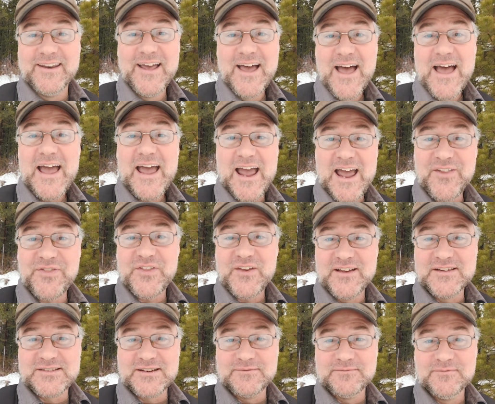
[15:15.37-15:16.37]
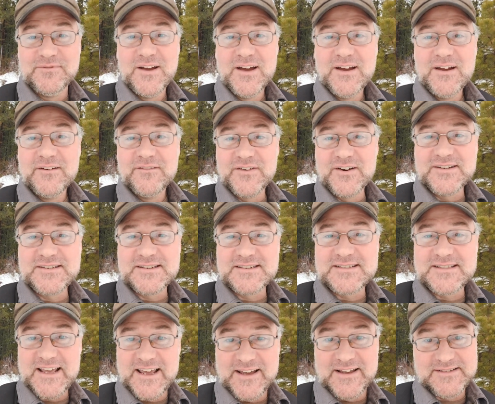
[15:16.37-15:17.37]
on atheism
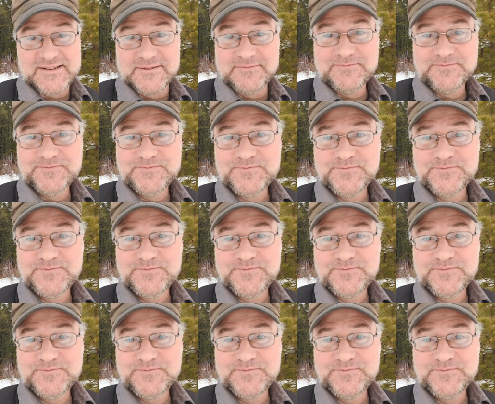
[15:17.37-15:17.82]
versus theism.